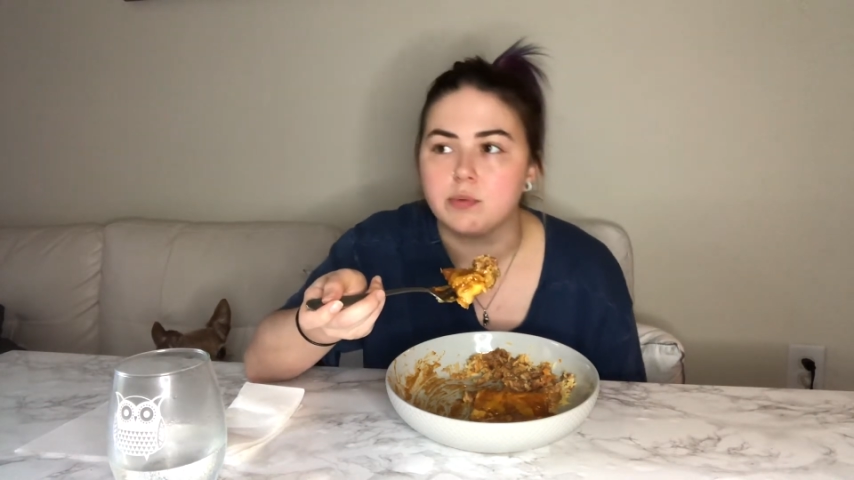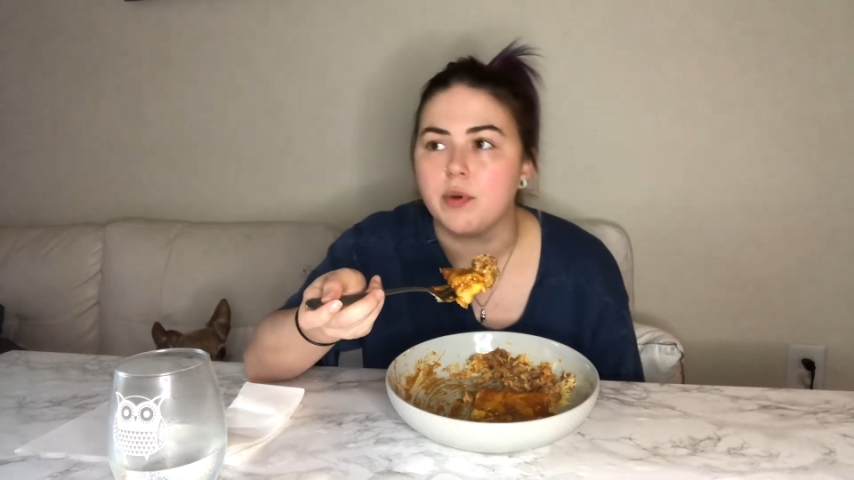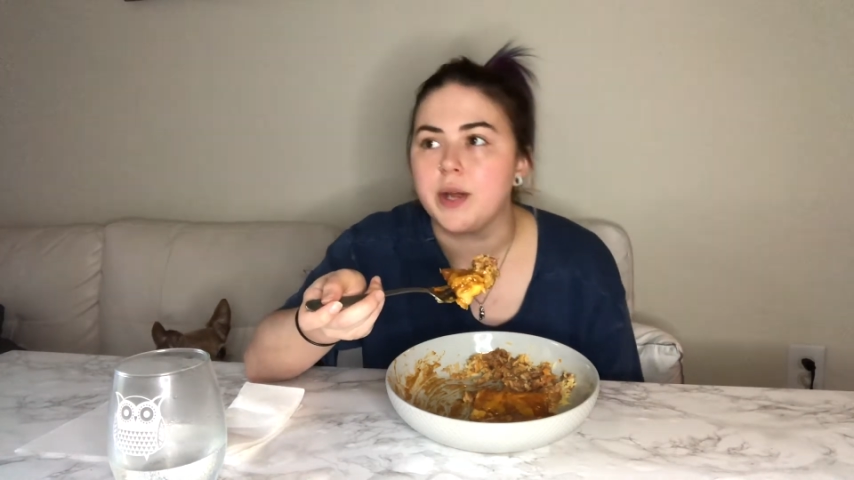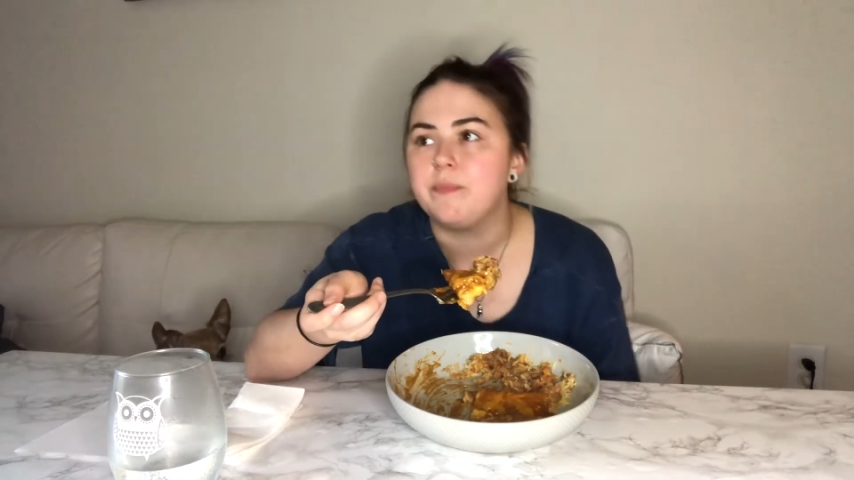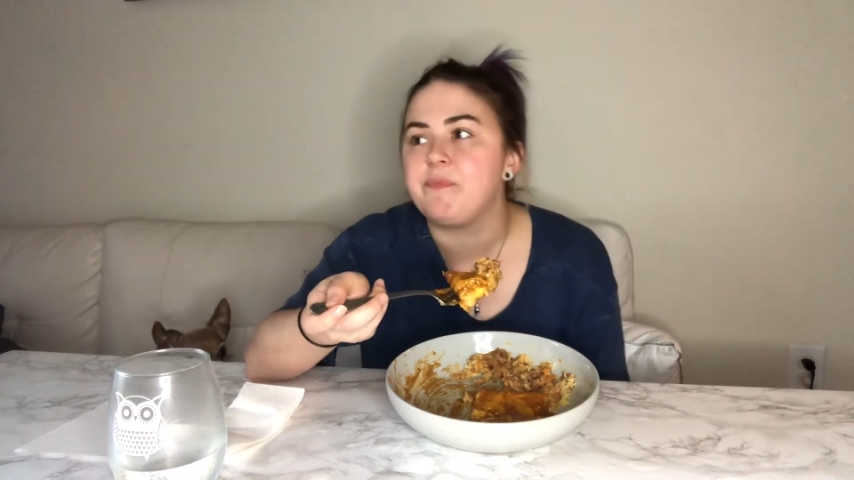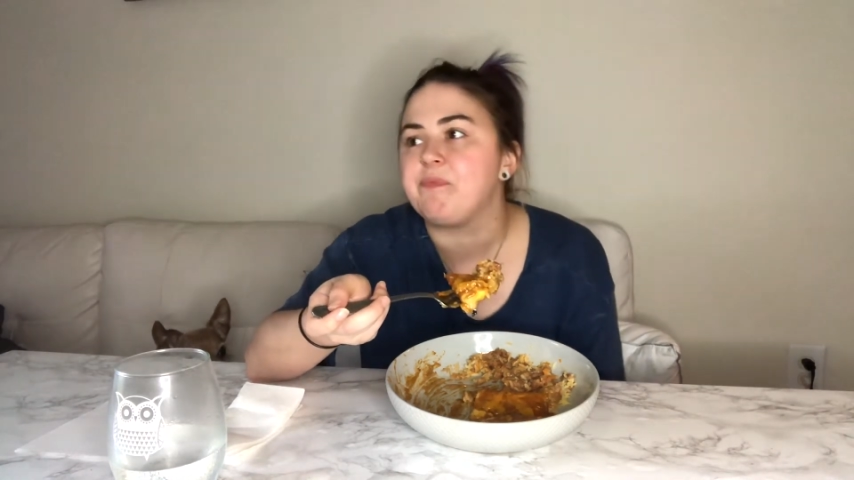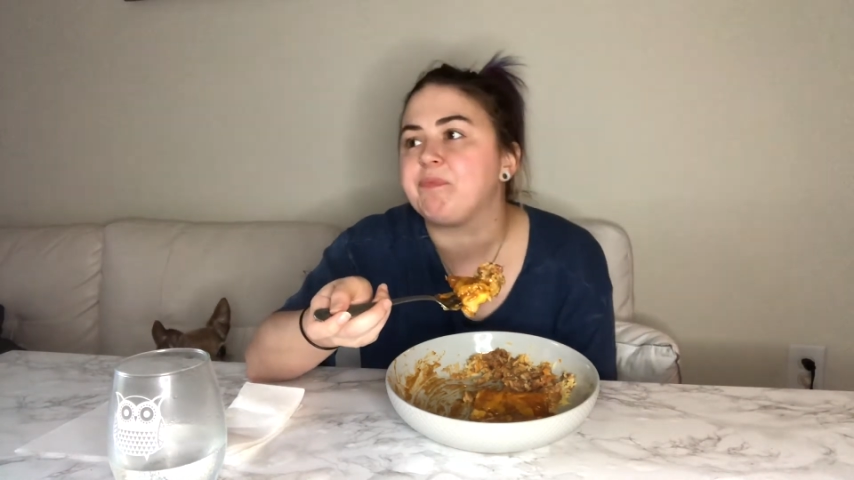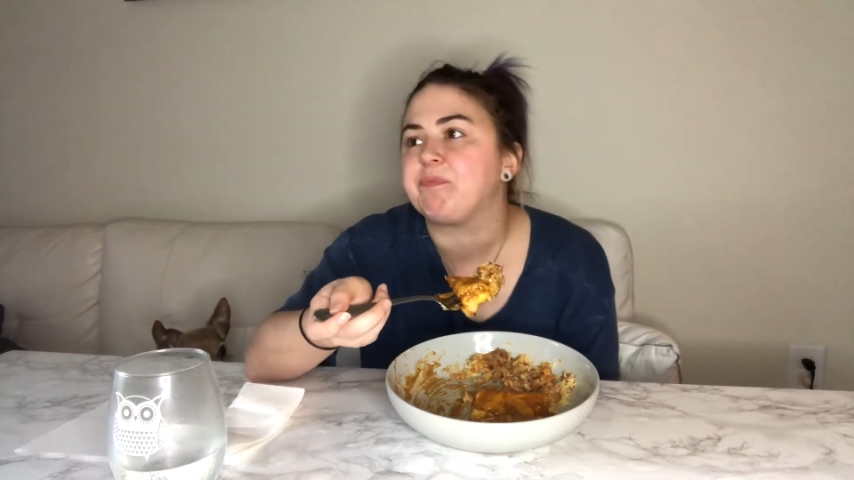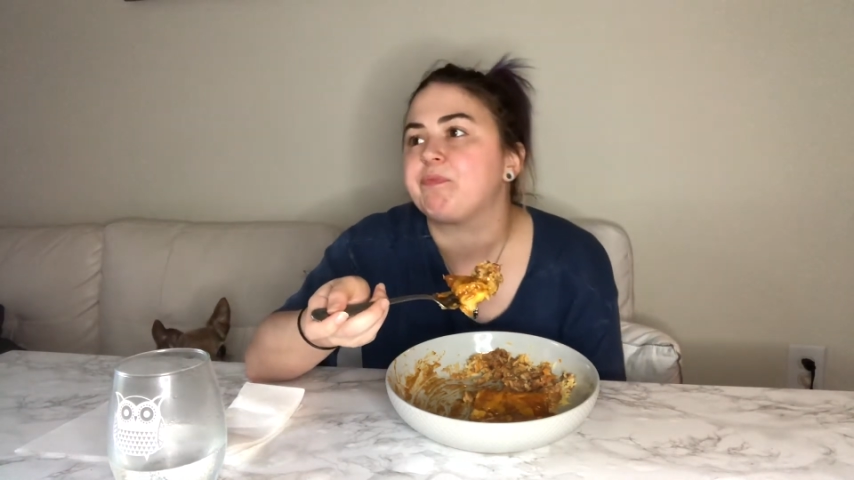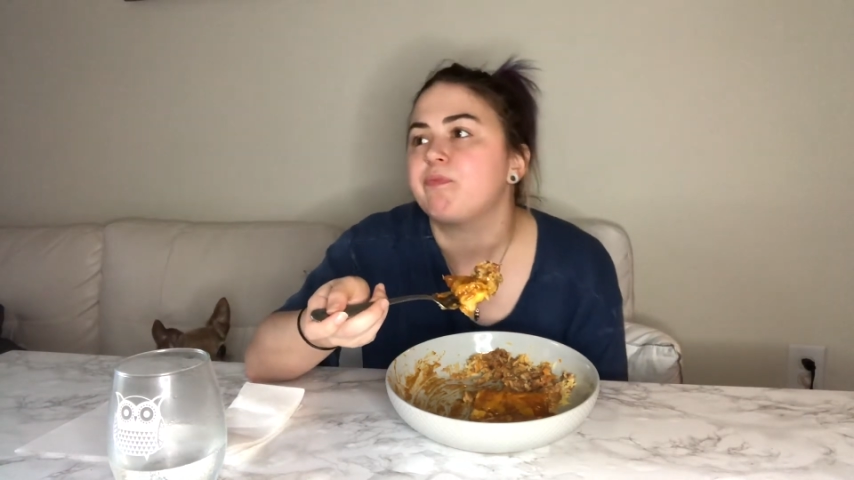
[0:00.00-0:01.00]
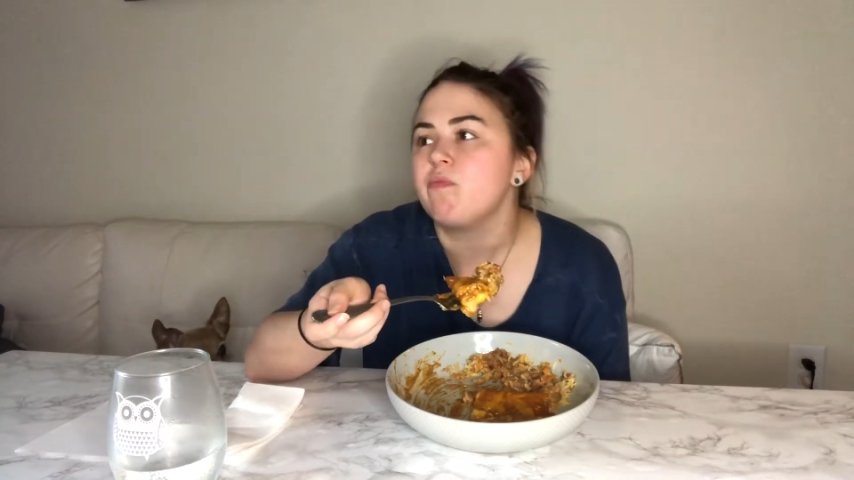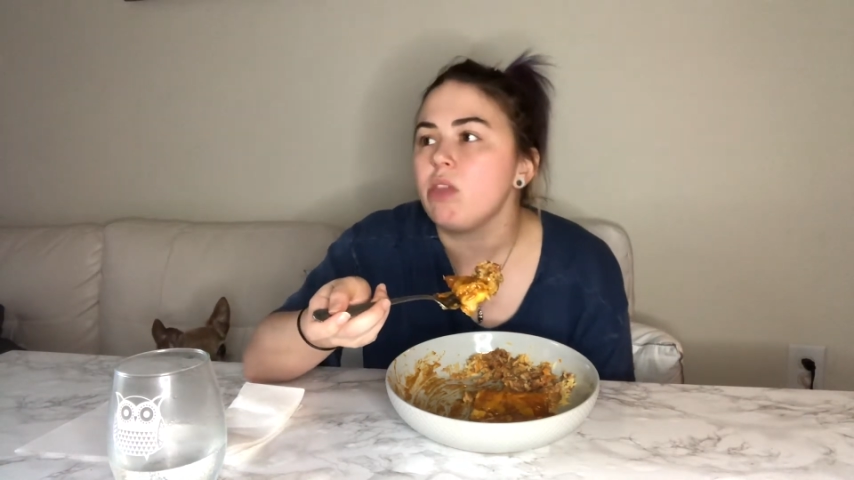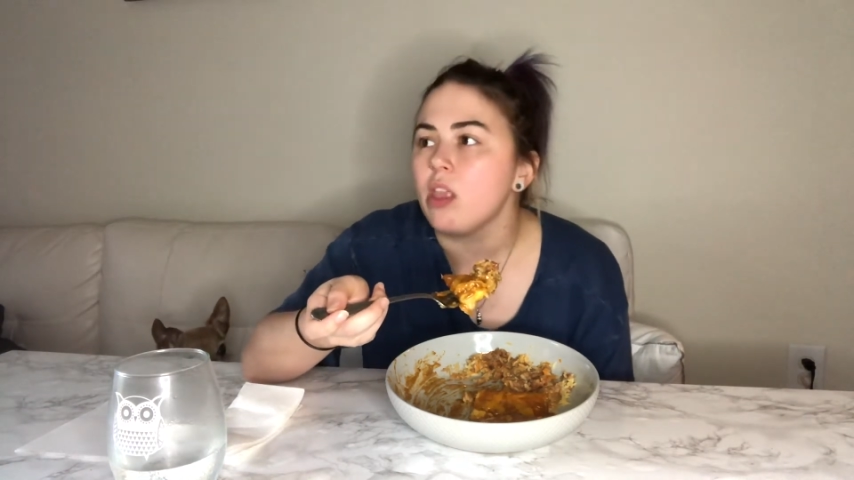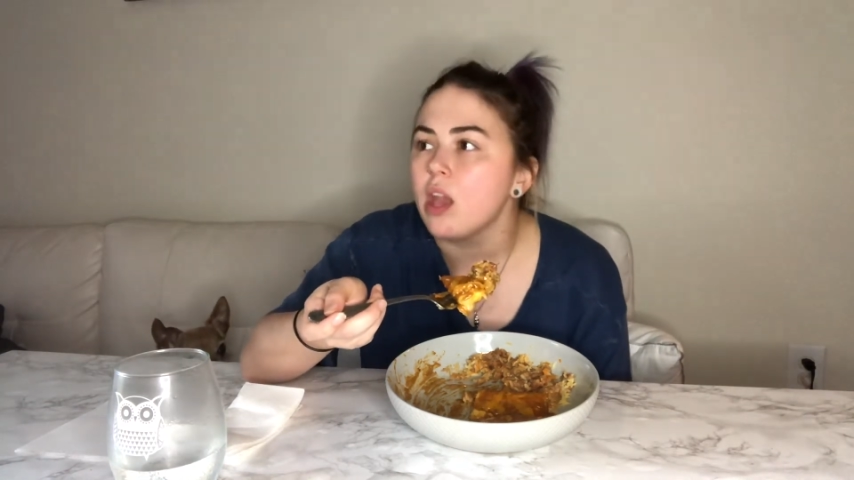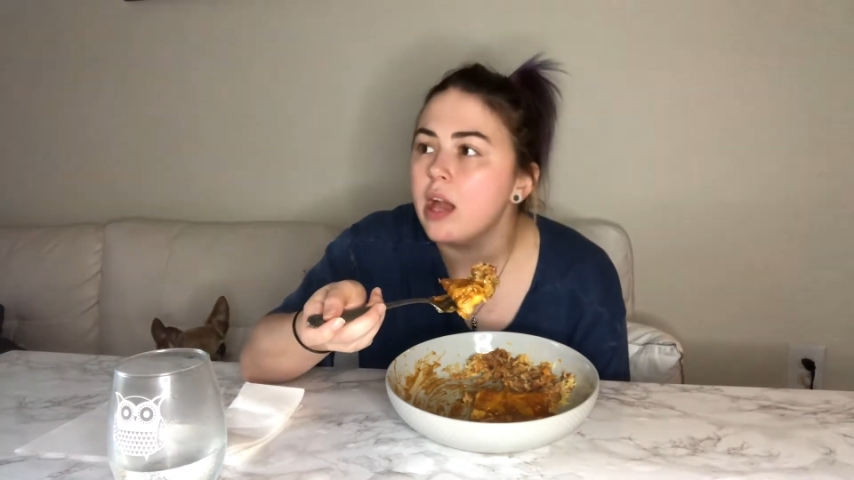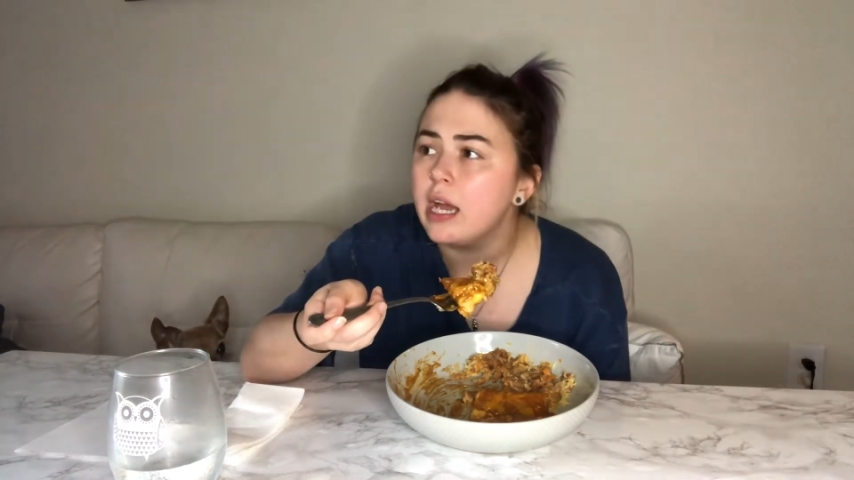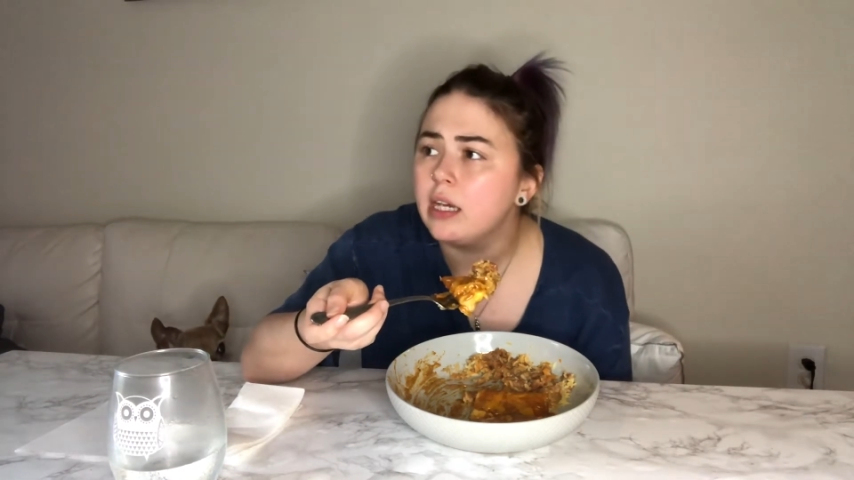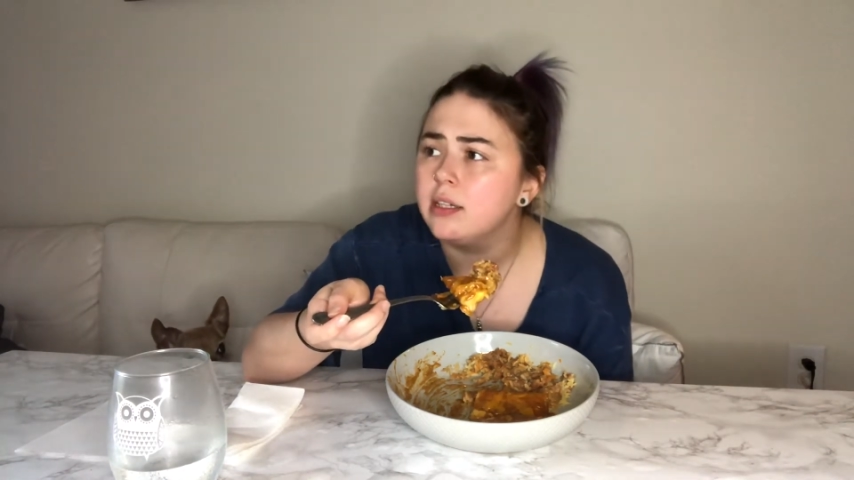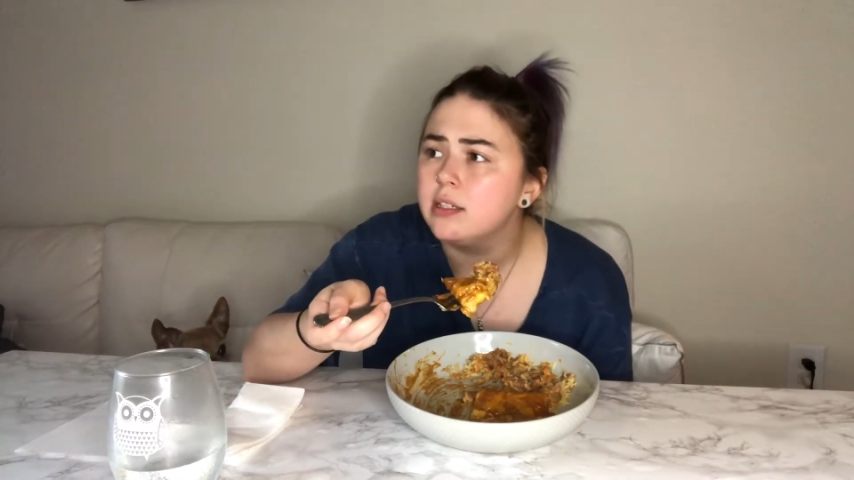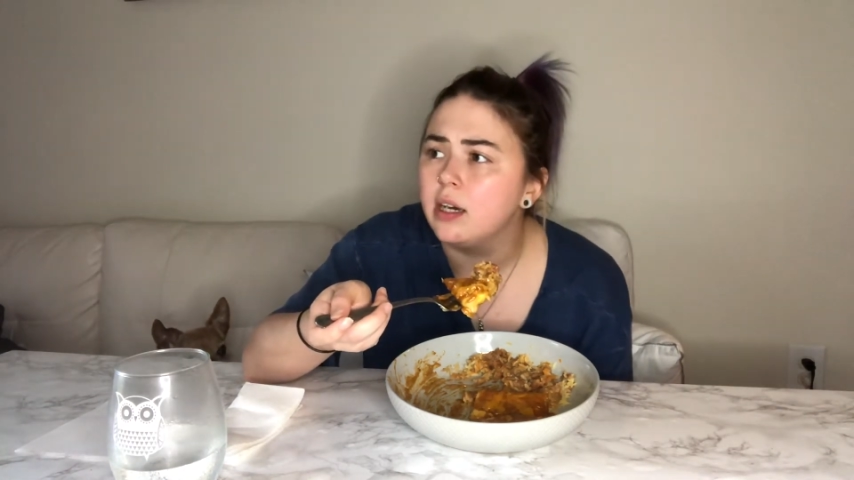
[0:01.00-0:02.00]
point.
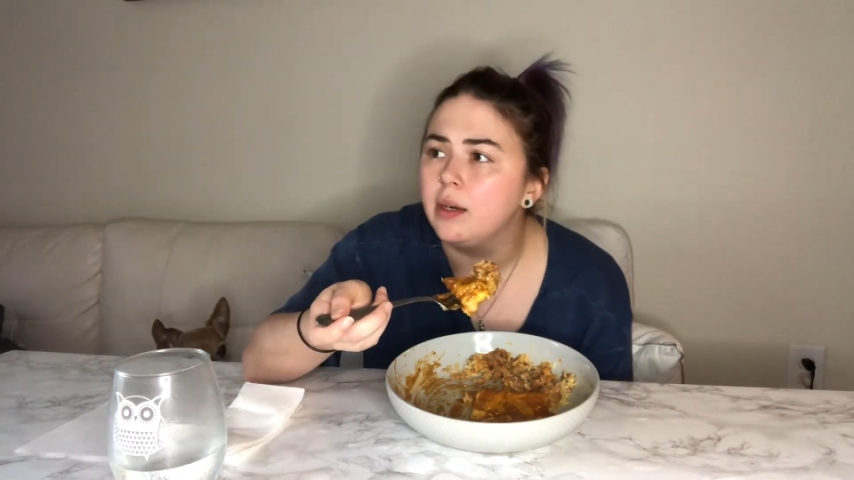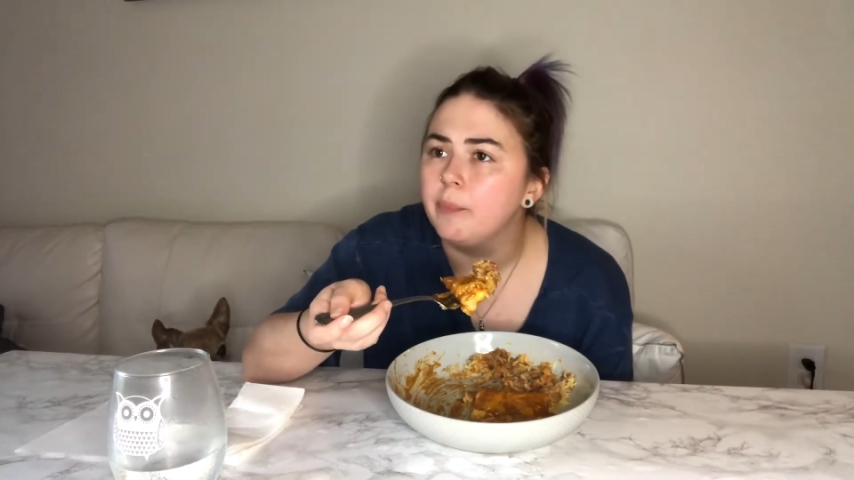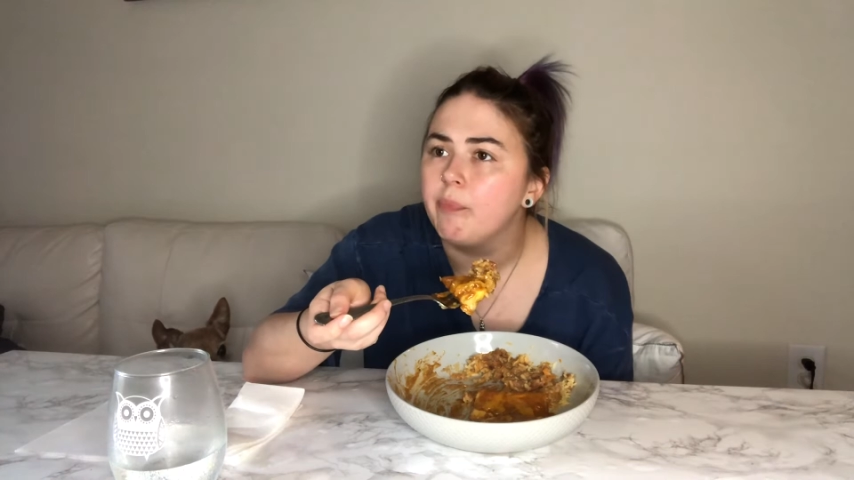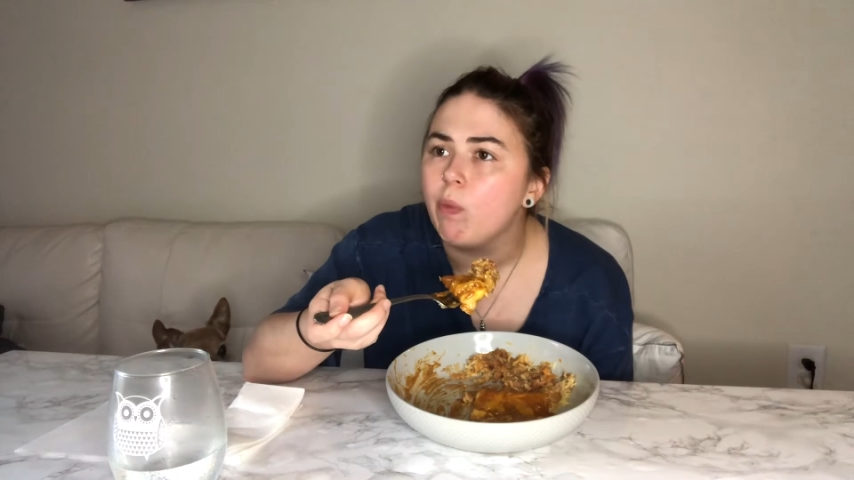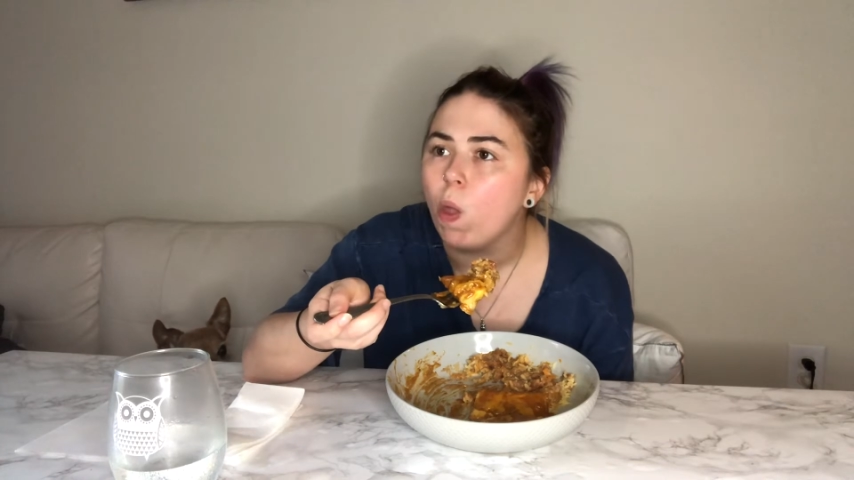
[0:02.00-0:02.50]
And